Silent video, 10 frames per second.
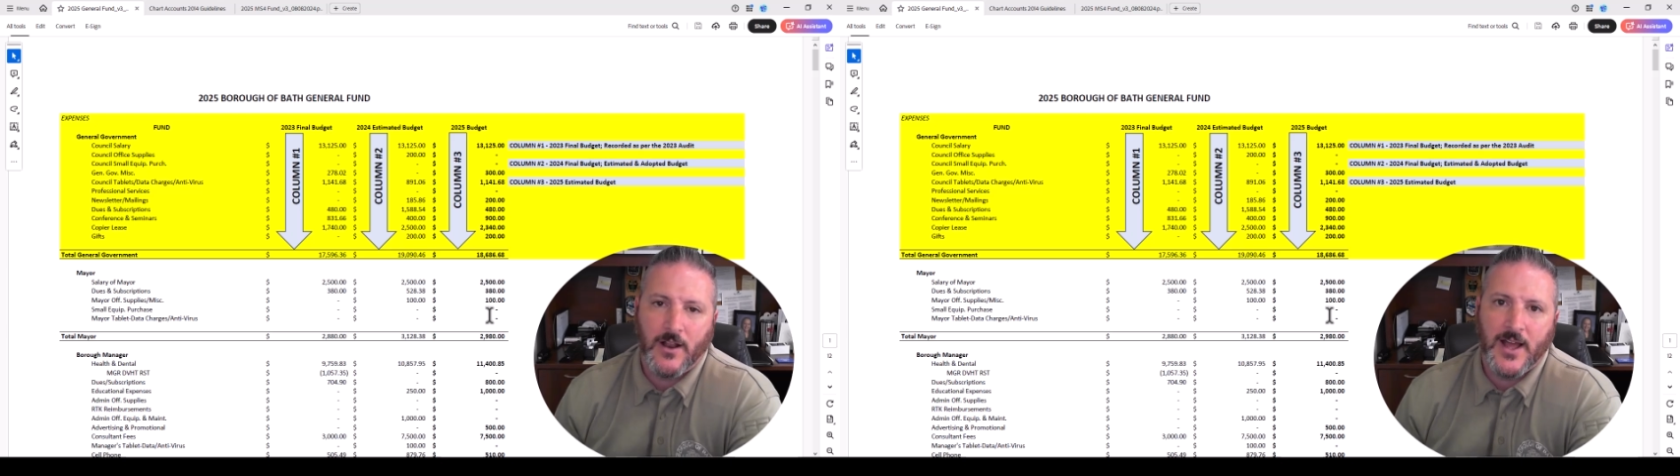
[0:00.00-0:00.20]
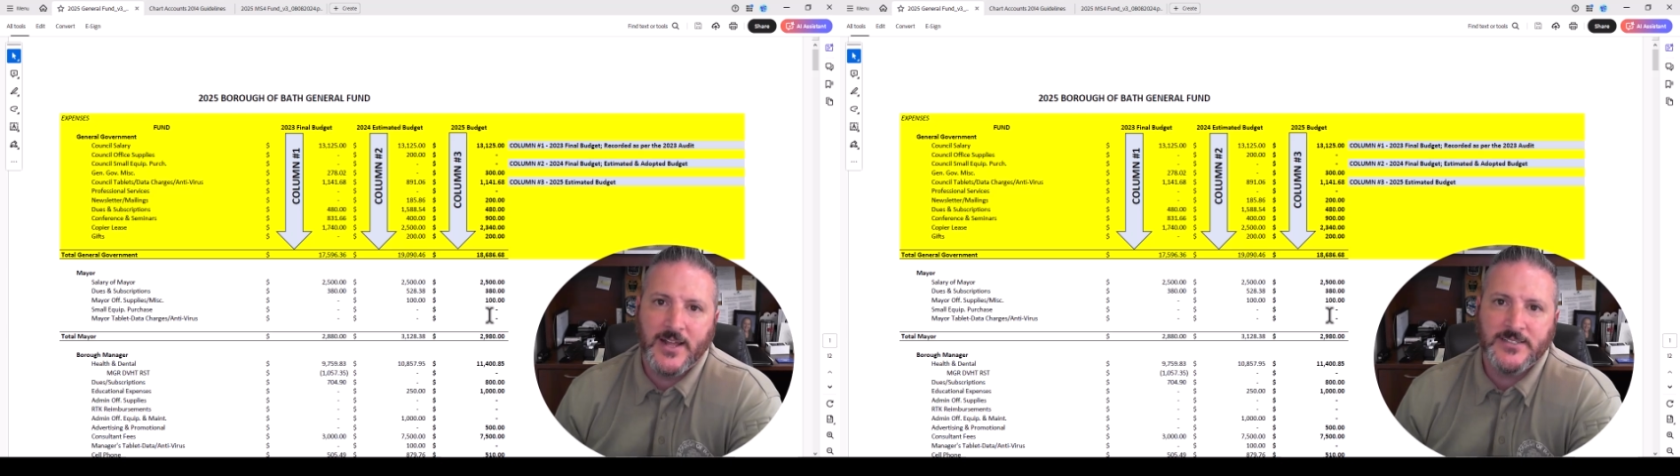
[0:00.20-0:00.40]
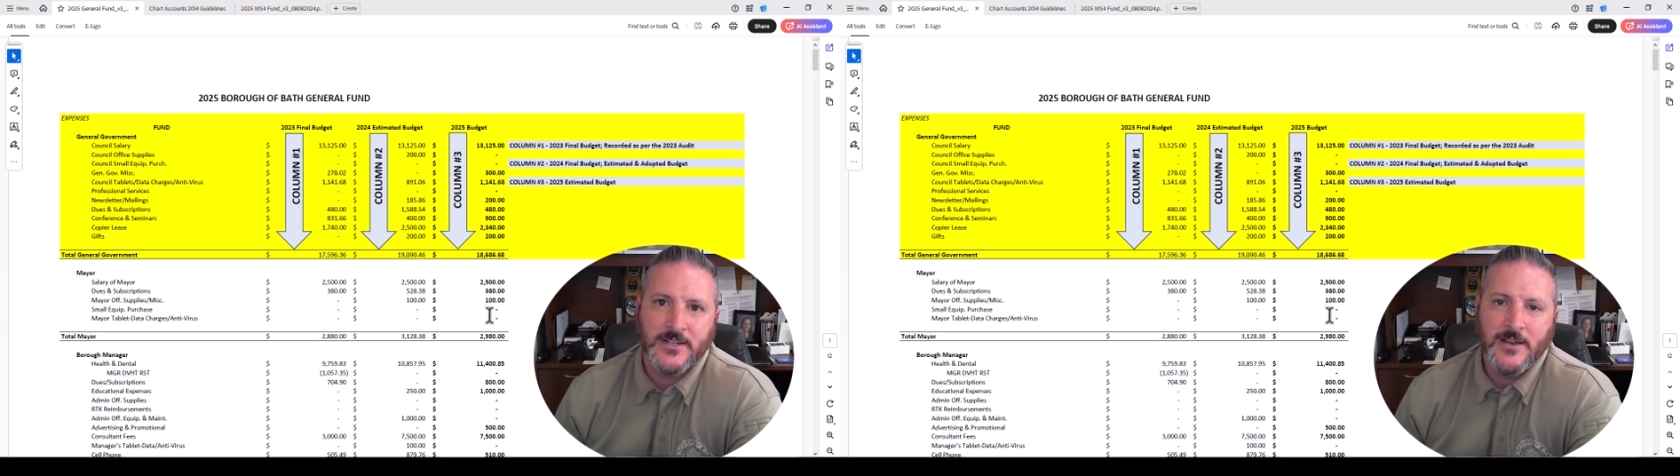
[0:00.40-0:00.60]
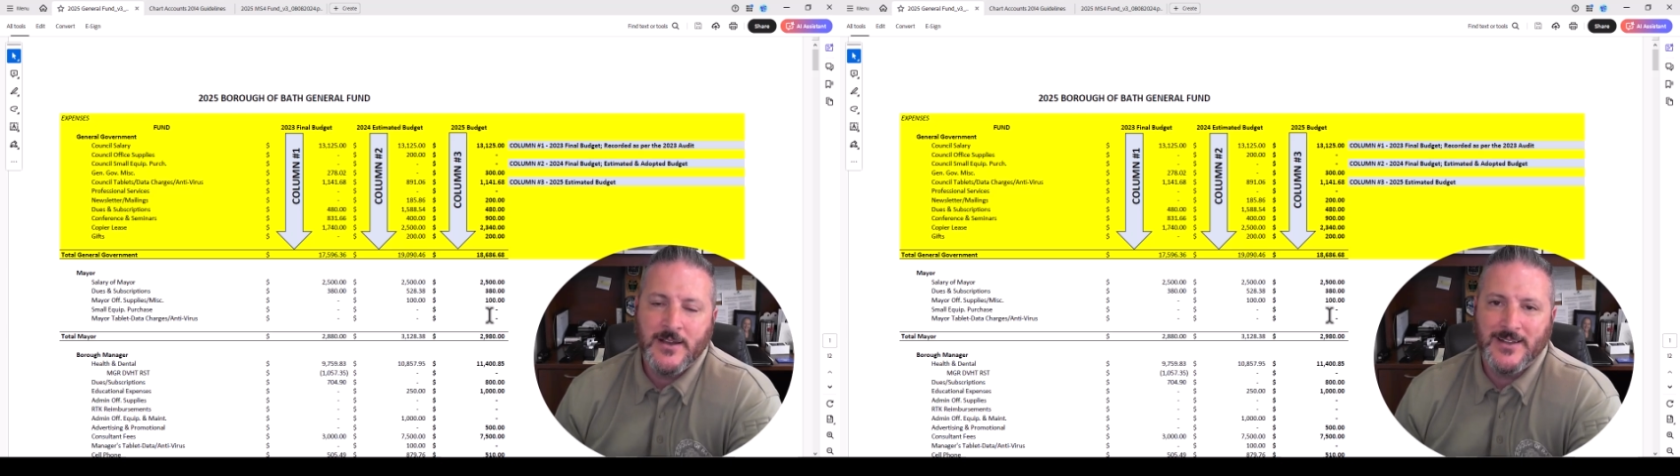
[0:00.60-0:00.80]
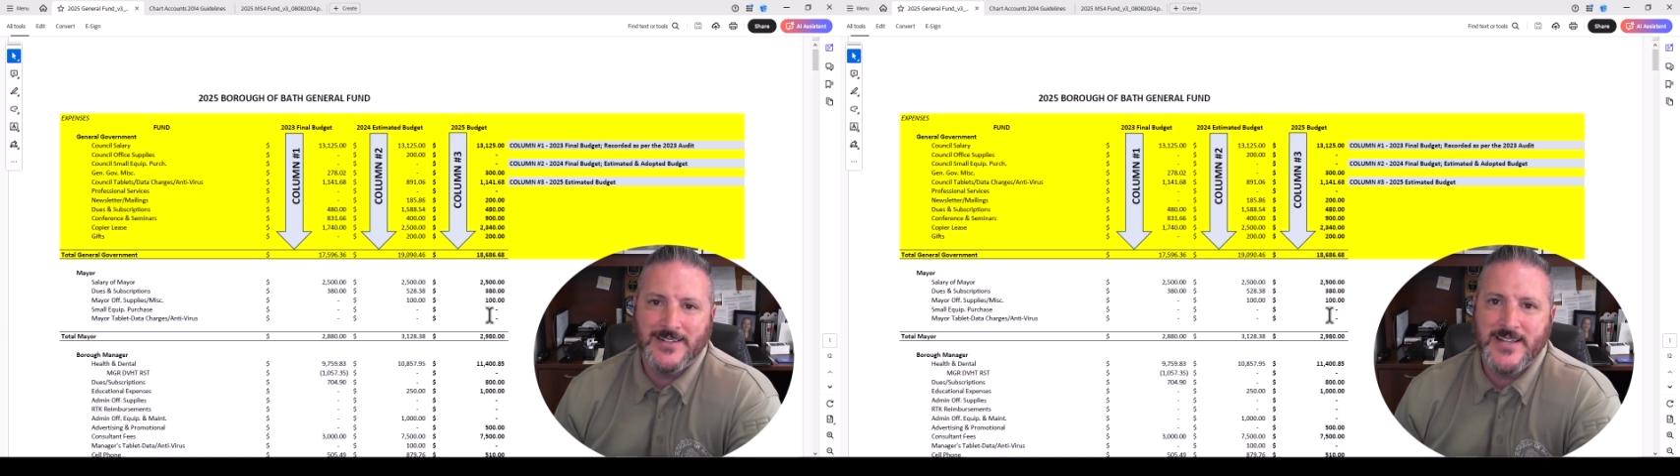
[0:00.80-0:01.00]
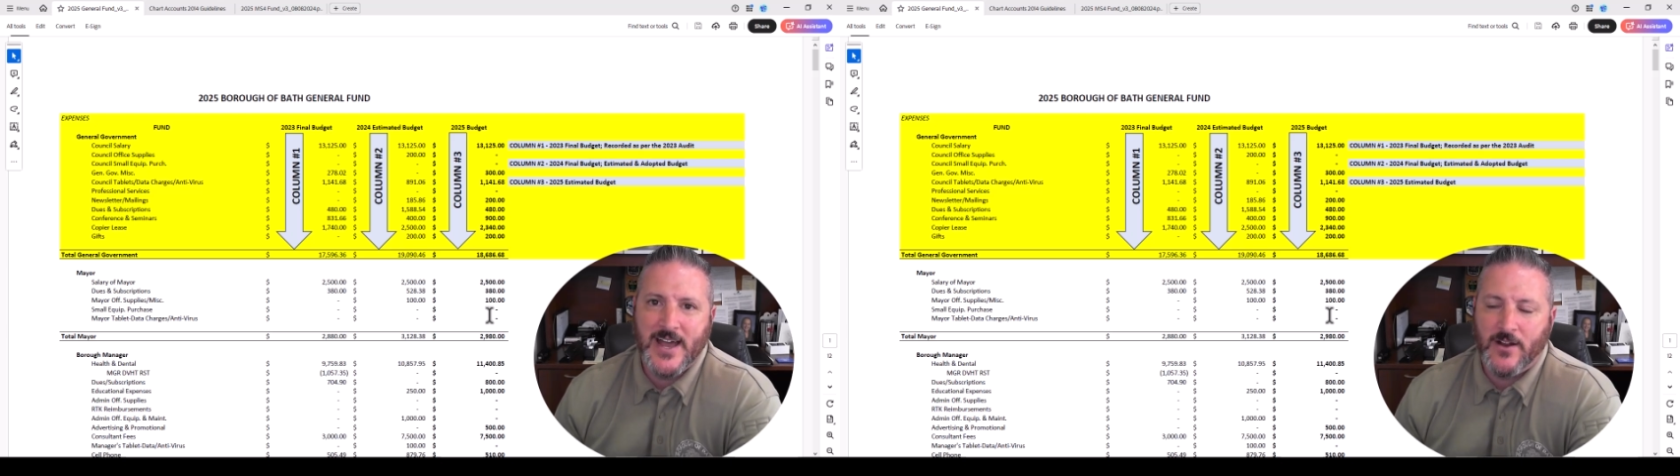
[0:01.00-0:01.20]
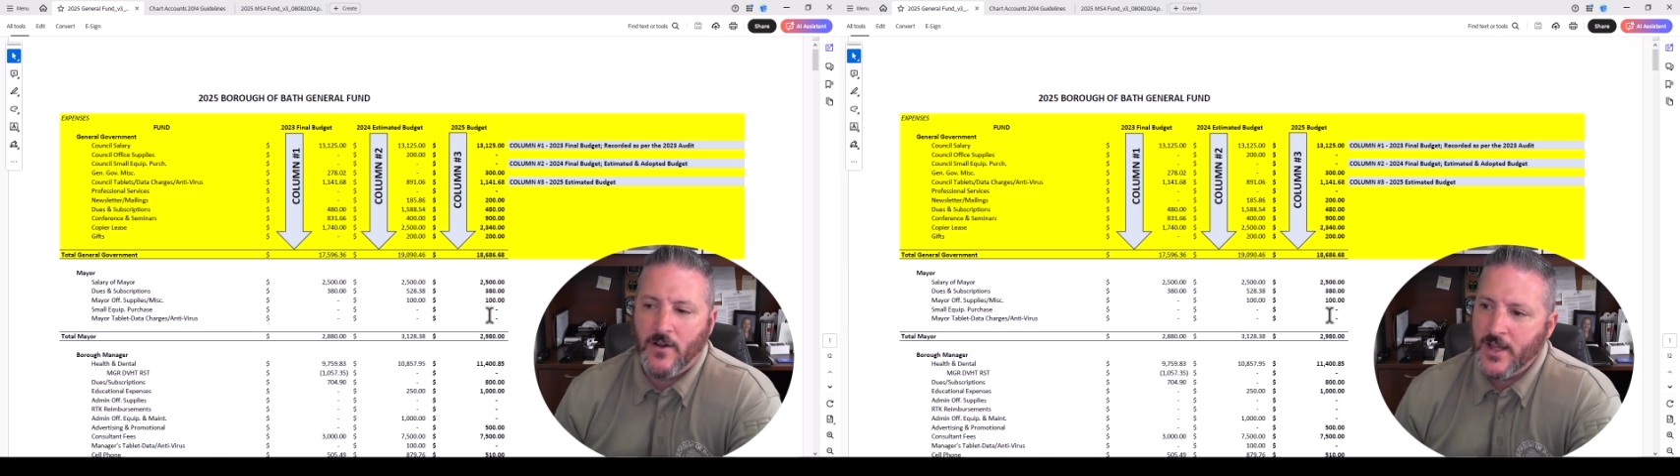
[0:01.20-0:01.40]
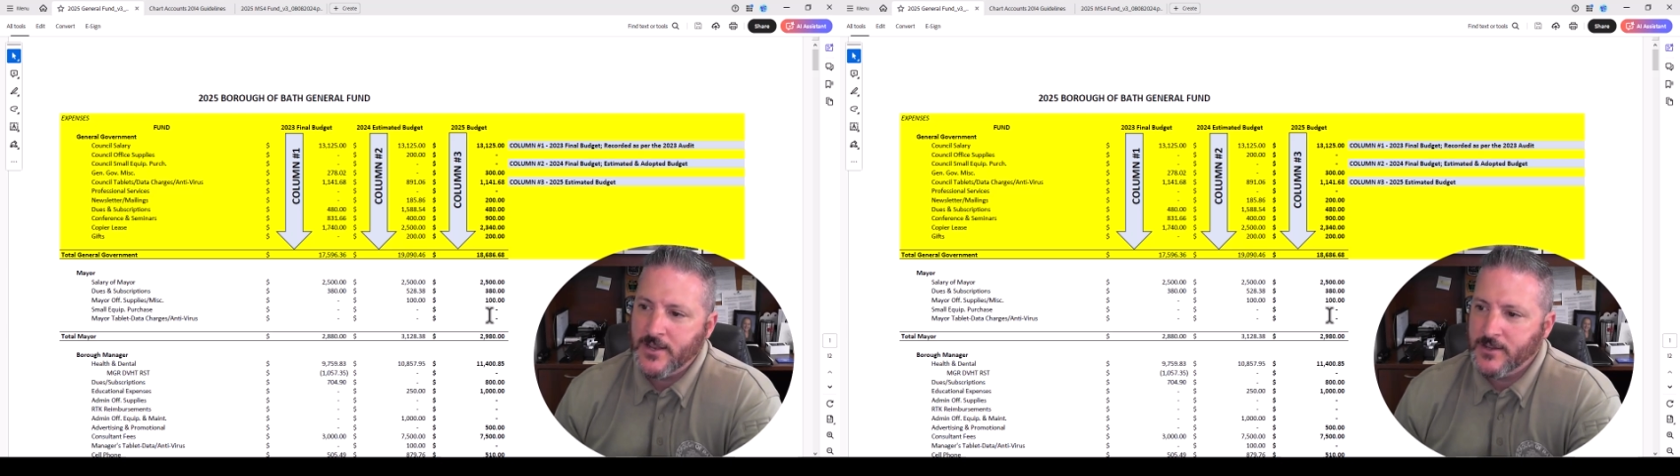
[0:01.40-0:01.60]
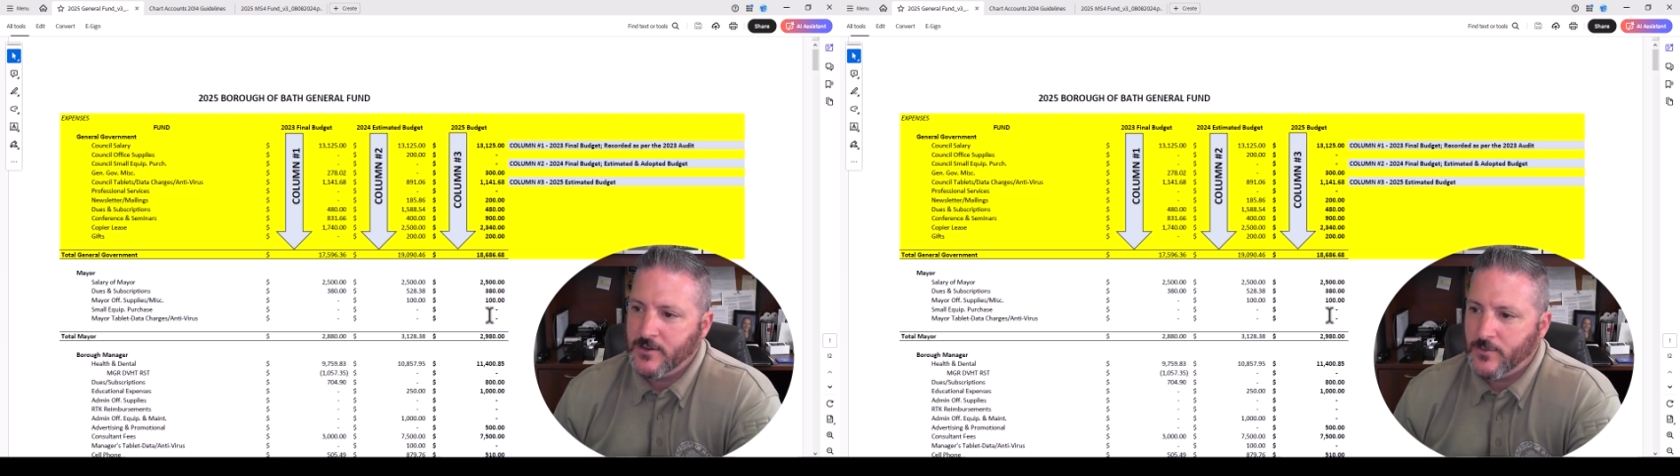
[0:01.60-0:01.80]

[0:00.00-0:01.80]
lines dead on.